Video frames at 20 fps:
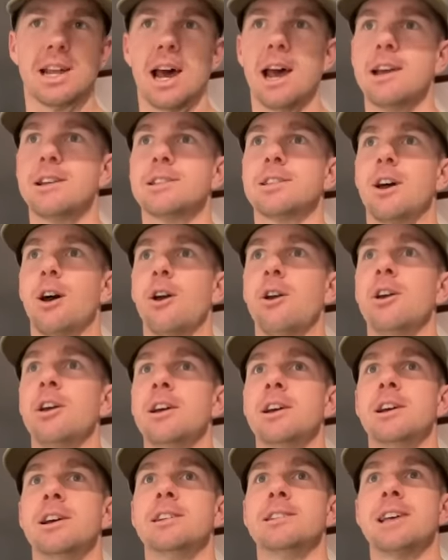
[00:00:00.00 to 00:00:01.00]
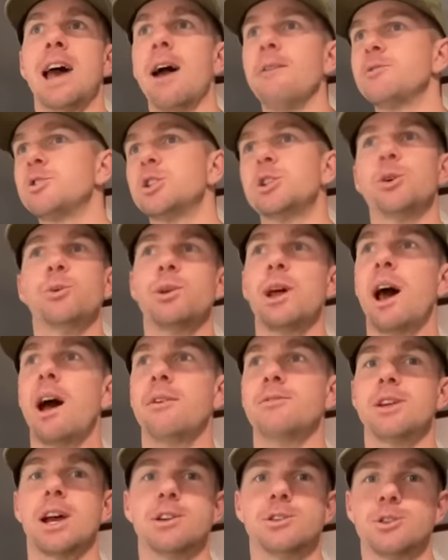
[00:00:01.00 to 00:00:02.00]
a day. So to have
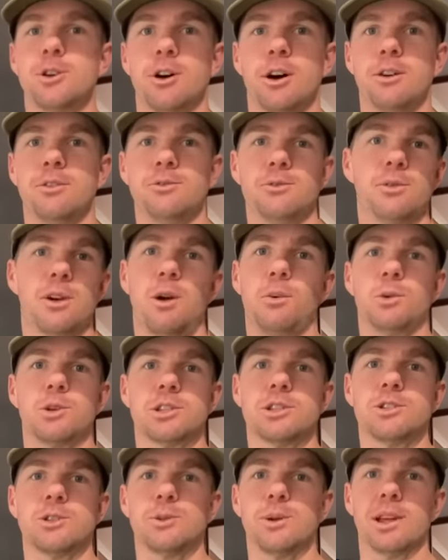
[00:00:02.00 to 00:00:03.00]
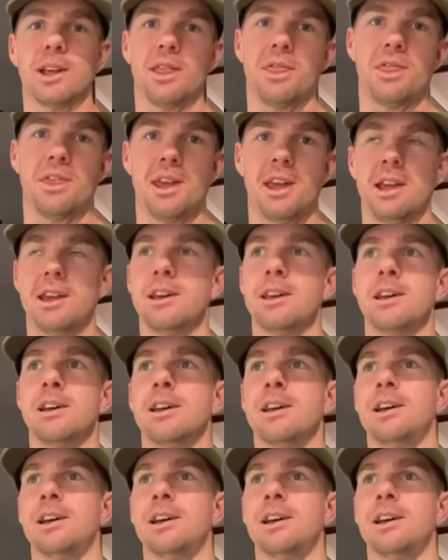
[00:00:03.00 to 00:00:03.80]
2.5 days off where I wasn't doing a thing,